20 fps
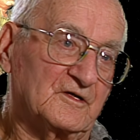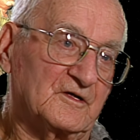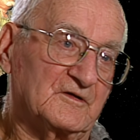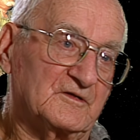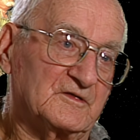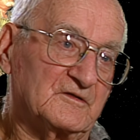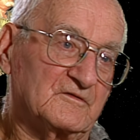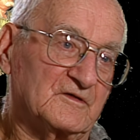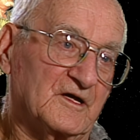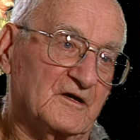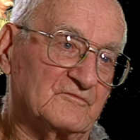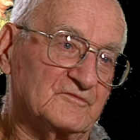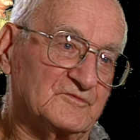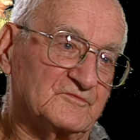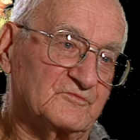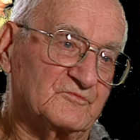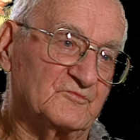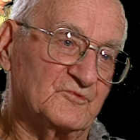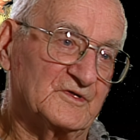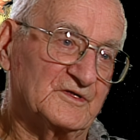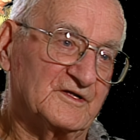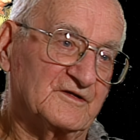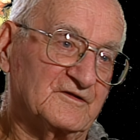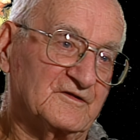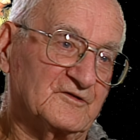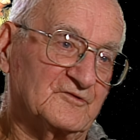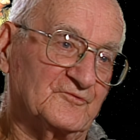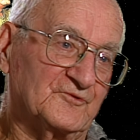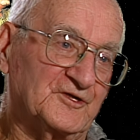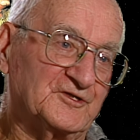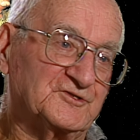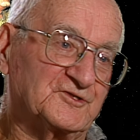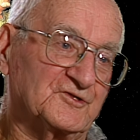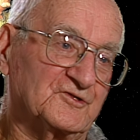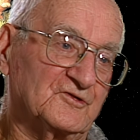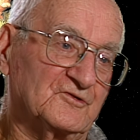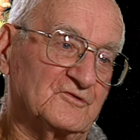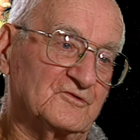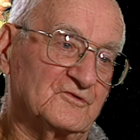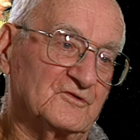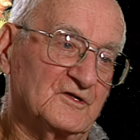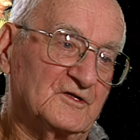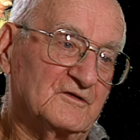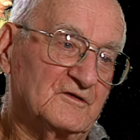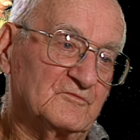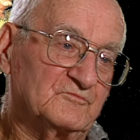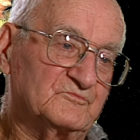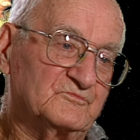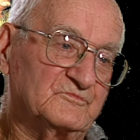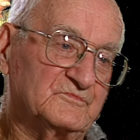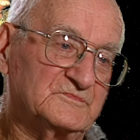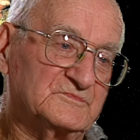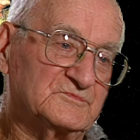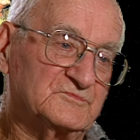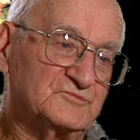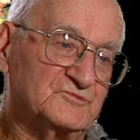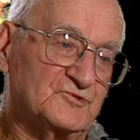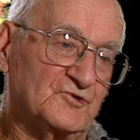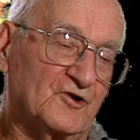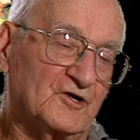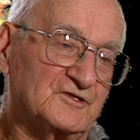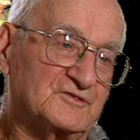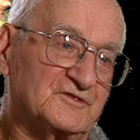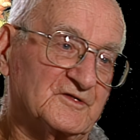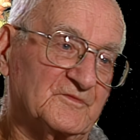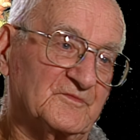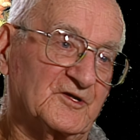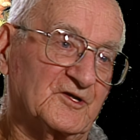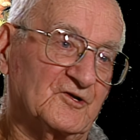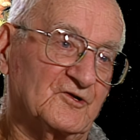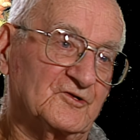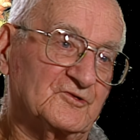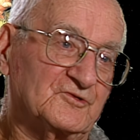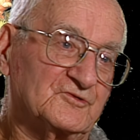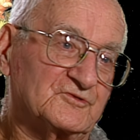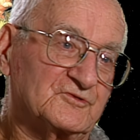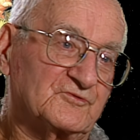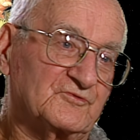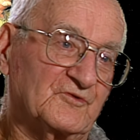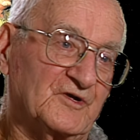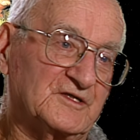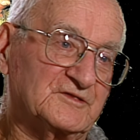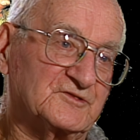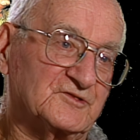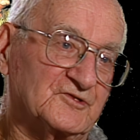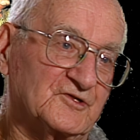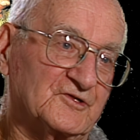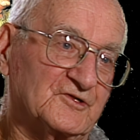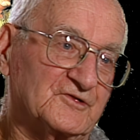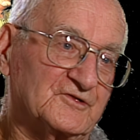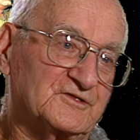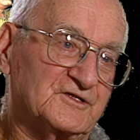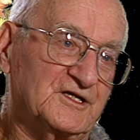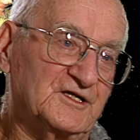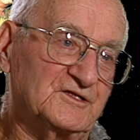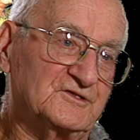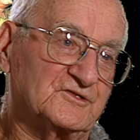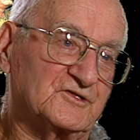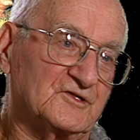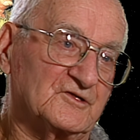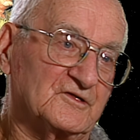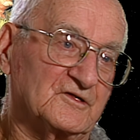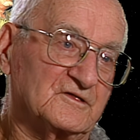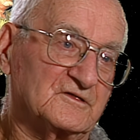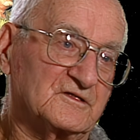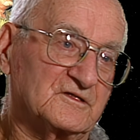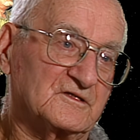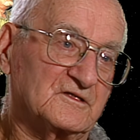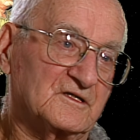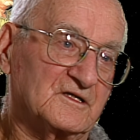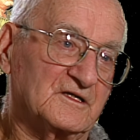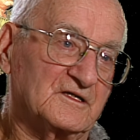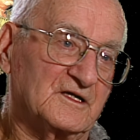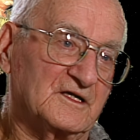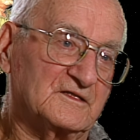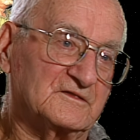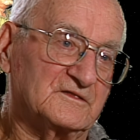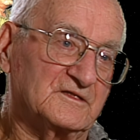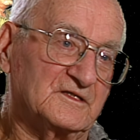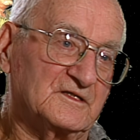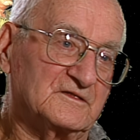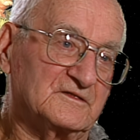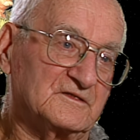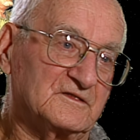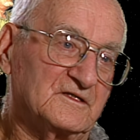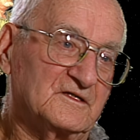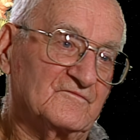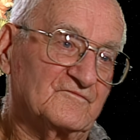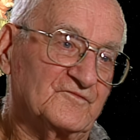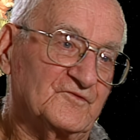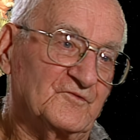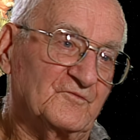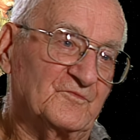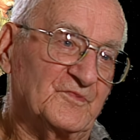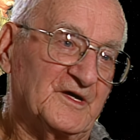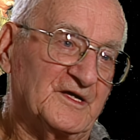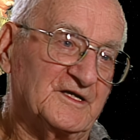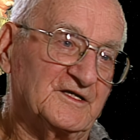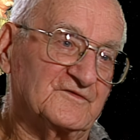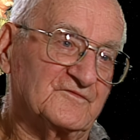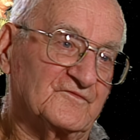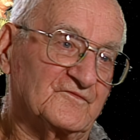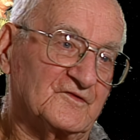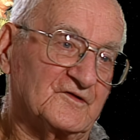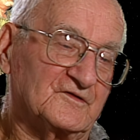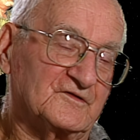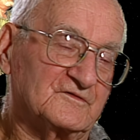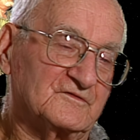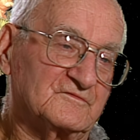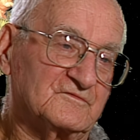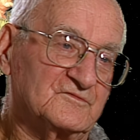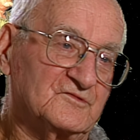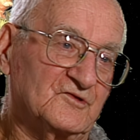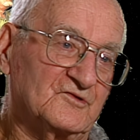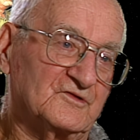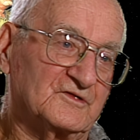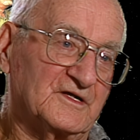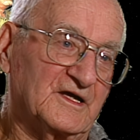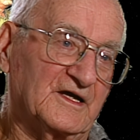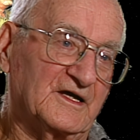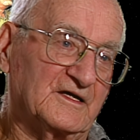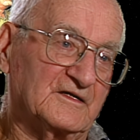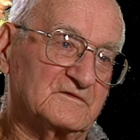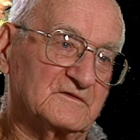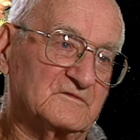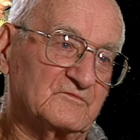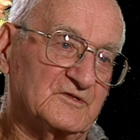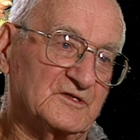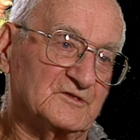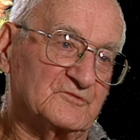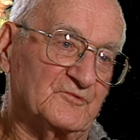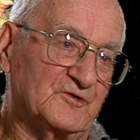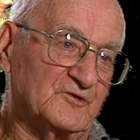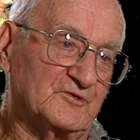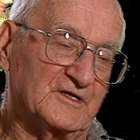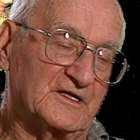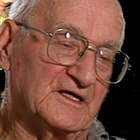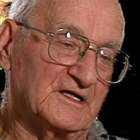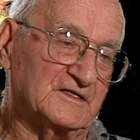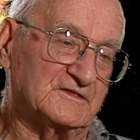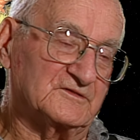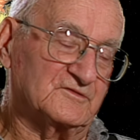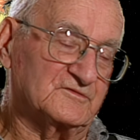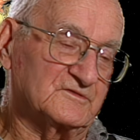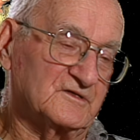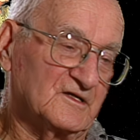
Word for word: I was one of the original, draw something on your sweatshirt or T-shirt, and I'd get a few pennies for doing that, because we only got